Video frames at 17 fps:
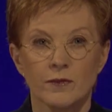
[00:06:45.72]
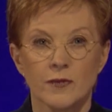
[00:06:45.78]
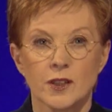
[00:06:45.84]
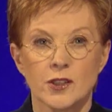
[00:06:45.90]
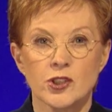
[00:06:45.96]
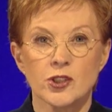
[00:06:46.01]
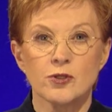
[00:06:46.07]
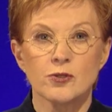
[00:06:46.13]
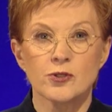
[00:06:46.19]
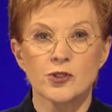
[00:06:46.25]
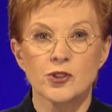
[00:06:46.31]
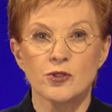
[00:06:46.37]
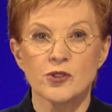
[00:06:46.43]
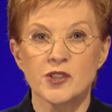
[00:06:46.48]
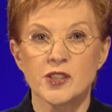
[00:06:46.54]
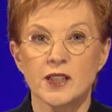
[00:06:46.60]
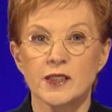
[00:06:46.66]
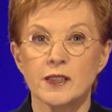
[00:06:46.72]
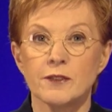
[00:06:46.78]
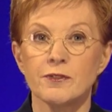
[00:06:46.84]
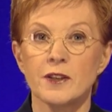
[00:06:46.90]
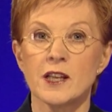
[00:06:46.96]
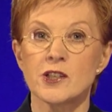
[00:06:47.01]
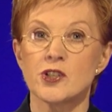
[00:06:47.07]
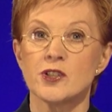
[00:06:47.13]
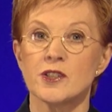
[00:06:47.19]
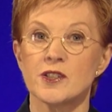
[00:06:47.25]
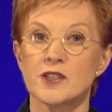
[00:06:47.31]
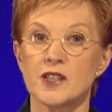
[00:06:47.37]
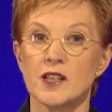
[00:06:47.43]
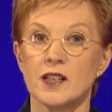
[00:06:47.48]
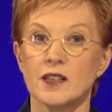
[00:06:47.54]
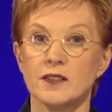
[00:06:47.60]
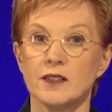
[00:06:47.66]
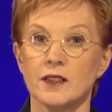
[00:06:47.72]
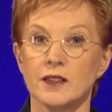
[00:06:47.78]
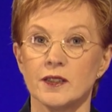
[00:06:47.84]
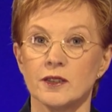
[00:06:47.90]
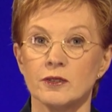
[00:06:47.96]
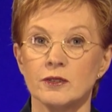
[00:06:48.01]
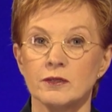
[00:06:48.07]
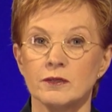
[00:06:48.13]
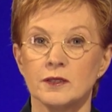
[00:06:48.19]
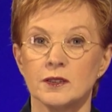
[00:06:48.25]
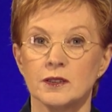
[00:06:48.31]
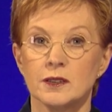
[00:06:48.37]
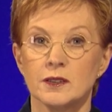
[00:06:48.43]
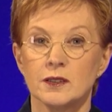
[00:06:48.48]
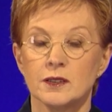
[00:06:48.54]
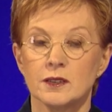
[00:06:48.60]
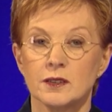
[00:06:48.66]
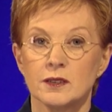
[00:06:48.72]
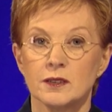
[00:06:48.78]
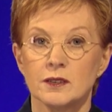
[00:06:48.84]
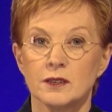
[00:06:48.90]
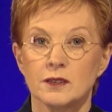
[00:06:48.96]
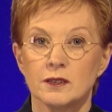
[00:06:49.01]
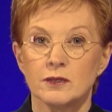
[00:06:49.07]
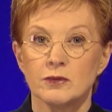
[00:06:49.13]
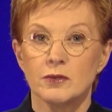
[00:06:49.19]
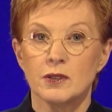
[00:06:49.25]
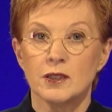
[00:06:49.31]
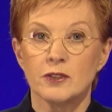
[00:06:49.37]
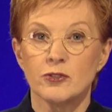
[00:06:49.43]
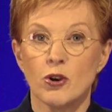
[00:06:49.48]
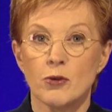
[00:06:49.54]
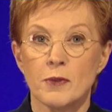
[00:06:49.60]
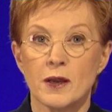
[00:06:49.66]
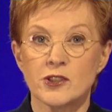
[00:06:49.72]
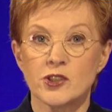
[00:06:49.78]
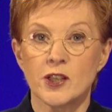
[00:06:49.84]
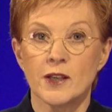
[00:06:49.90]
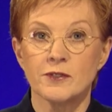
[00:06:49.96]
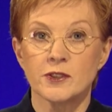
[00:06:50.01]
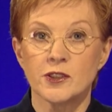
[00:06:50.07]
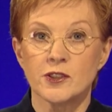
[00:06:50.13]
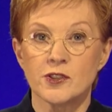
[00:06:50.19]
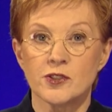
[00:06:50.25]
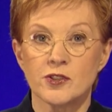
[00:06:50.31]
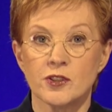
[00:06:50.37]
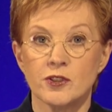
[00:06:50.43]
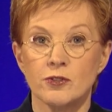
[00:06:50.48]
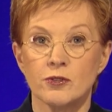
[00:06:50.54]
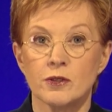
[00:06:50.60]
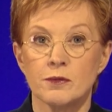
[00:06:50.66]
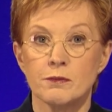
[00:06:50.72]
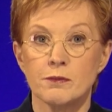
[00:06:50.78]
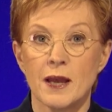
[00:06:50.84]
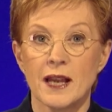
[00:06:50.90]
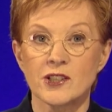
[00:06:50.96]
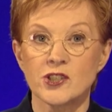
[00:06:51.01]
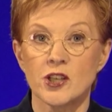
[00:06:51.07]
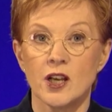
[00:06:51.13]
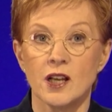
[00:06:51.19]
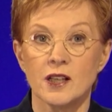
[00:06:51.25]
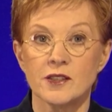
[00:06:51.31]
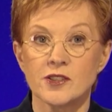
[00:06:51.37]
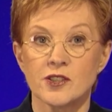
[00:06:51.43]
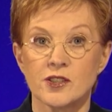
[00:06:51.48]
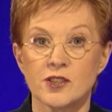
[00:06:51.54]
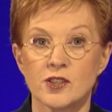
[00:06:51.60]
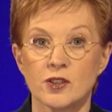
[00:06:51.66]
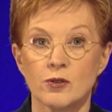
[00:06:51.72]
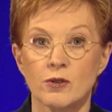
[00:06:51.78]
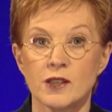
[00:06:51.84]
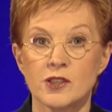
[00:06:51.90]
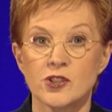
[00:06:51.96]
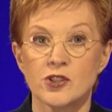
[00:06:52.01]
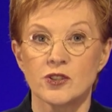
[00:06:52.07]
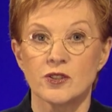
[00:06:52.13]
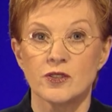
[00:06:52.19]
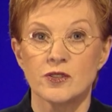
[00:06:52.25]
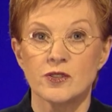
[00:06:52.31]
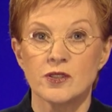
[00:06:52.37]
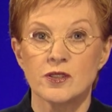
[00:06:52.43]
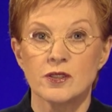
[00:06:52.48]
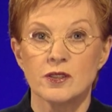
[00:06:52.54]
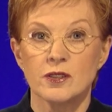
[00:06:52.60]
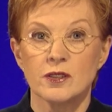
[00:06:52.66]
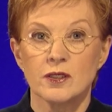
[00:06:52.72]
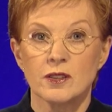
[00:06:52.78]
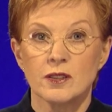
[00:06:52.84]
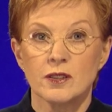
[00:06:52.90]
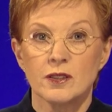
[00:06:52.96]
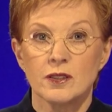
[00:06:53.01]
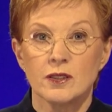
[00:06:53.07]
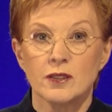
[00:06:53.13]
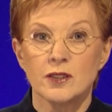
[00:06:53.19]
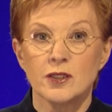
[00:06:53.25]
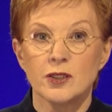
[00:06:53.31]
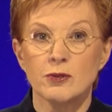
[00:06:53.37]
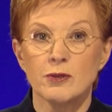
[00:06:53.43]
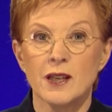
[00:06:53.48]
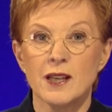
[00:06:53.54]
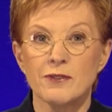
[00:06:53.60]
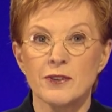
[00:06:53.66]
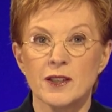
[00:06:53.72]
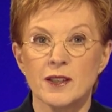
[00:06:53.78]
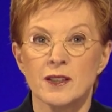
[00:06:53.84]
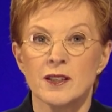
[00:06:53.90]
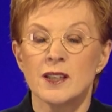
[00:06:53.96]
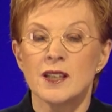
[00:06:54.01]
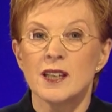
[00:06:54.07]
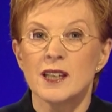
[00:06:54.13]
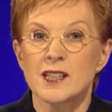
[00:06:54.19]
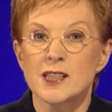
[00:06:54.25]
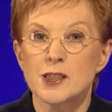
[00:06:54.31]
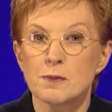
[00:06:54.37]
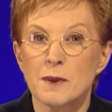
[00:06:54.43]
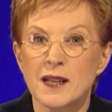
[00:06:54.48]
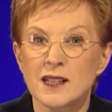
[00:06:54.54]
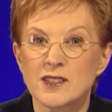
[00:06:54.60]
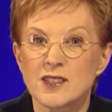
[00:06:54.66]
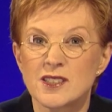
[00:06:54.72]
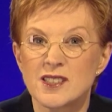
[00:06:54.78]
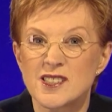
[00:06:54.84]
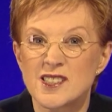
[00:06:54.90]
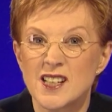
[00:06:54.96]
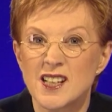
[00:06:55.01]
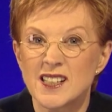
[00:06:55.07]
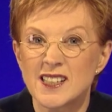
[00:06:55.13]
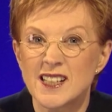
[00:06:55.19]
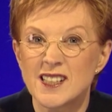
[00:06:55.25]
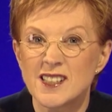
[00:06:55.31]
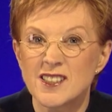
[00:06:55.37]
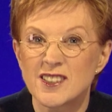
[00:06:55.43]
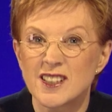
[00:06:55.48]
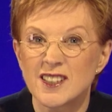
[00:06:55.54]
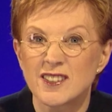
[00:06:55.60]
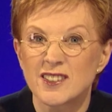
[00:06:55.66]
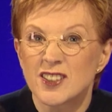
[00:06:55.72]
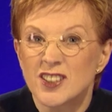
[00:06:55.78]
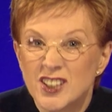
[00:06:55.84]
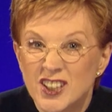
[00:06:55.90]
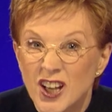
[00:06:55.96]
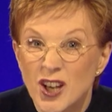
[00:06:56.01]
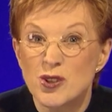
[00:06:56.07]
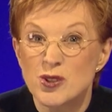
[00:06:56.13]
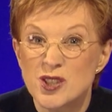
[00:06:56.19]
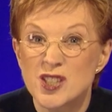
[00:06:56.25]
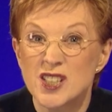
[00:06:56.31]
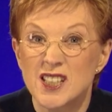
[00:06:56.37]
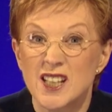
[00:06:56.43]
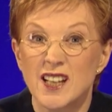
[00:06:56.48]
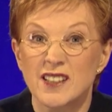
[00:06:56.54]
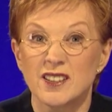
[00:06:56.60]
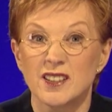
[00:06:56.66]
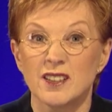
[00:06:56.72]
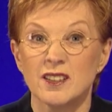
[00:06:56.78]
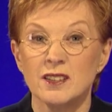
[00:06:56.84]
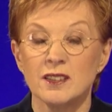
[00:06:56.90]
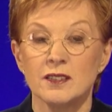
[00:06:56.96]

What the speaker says: Jules, you're studying fashion design, are you? Well, not much evidence that you can match answers to questions. Do you ever expect to design anything that goes together?